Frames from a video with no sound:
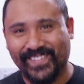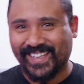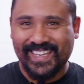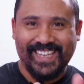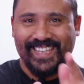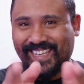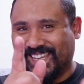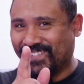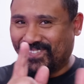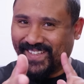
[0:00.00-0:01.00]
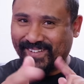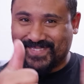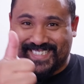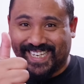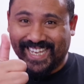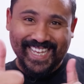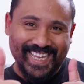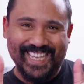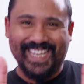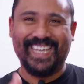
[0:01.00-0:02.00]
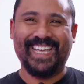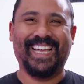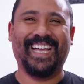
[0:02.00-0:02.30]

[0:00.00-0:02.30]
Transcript: all the kick flips. I'm